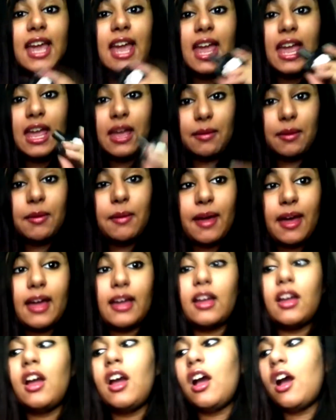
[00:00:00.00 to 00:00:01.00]
in my
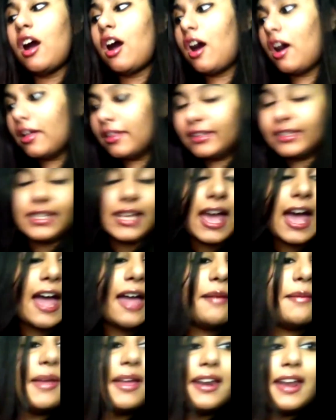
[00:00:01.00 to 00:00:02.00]
bag all the
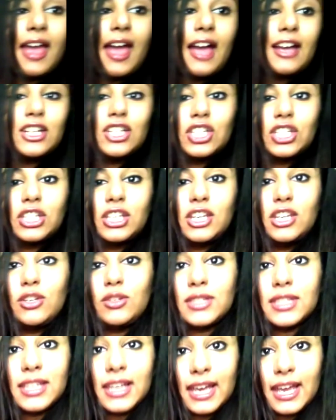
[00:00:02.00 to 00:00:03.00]
time. And I actually
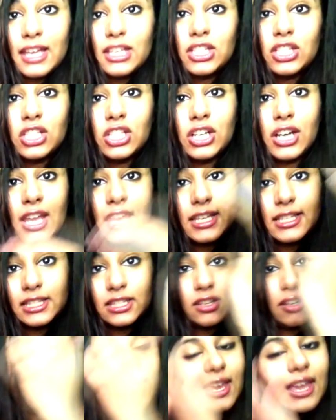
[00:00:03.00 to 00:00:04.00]
used it yesterday,
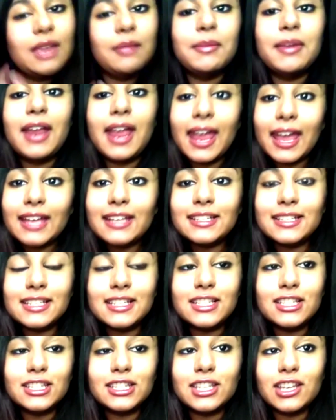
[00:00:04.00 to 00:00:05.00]
so it came in
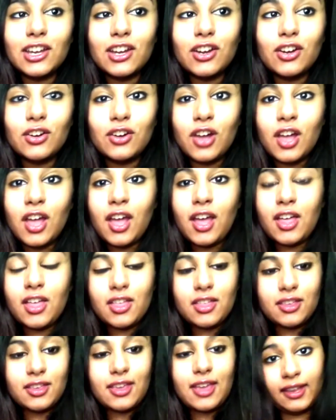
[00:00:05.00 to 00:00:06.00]
handy. So
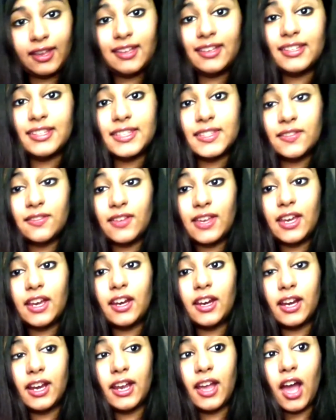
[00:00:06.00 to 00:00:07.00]
yeah, it's
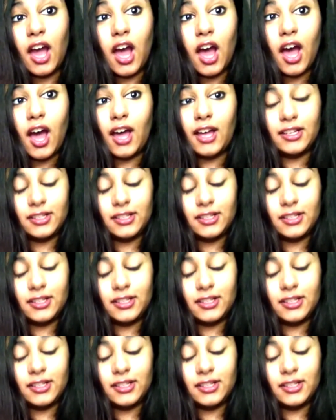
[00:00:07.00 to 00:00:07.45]
very hot.